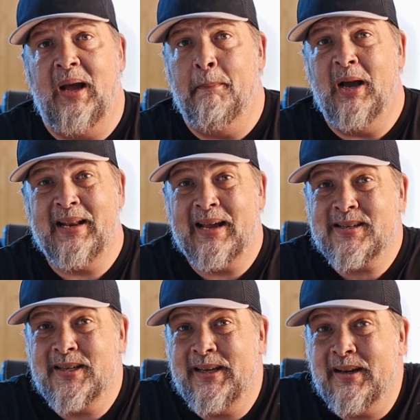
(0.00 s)
I might
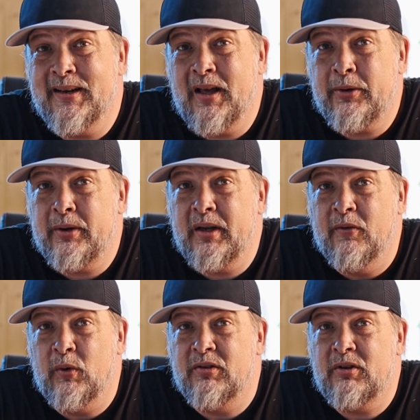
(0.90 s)
actually get another
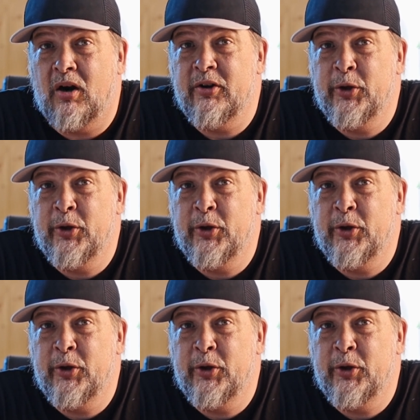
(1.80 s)
if we start